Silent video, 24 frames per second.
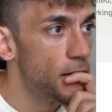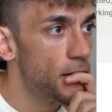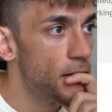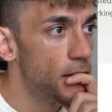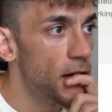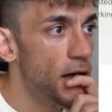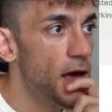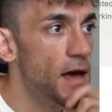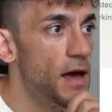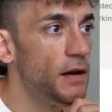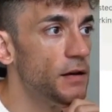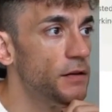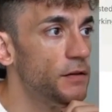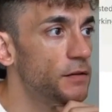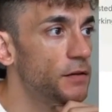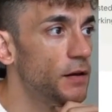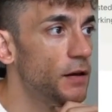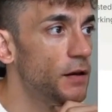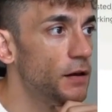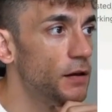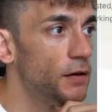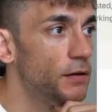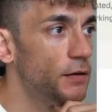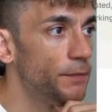And it
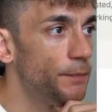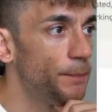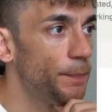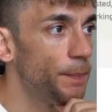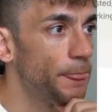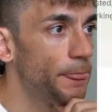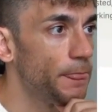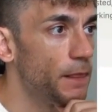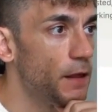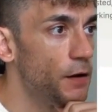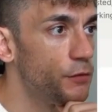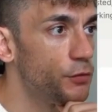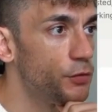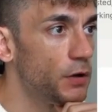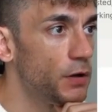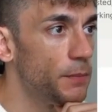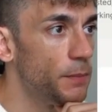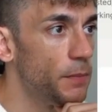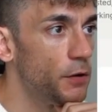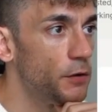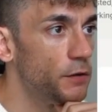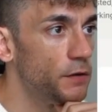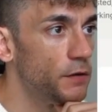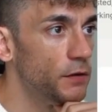said, I've already
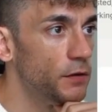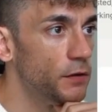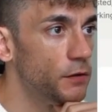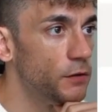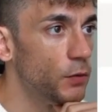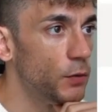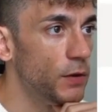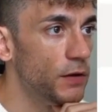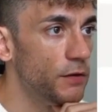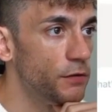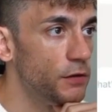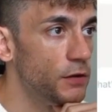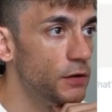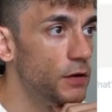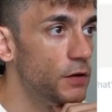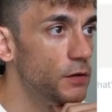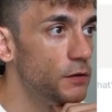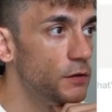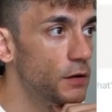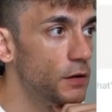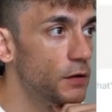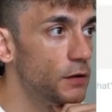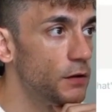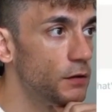posted the tweet for the
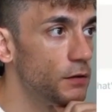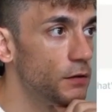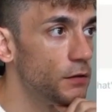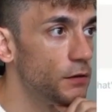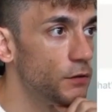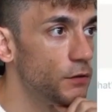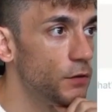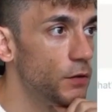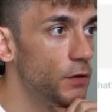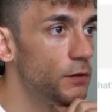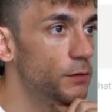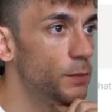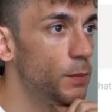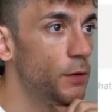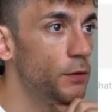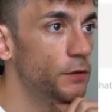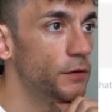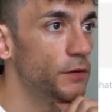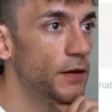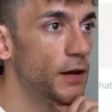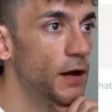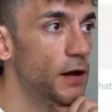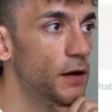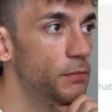user. The tweet was
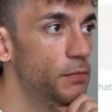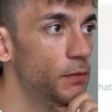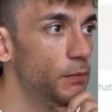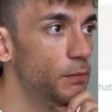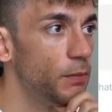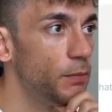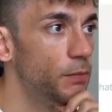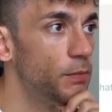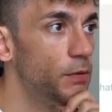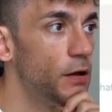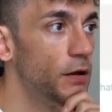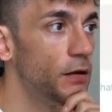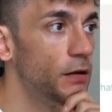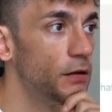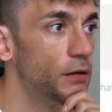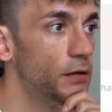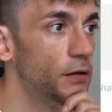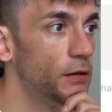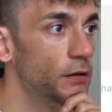posted out, blah, blah, blah.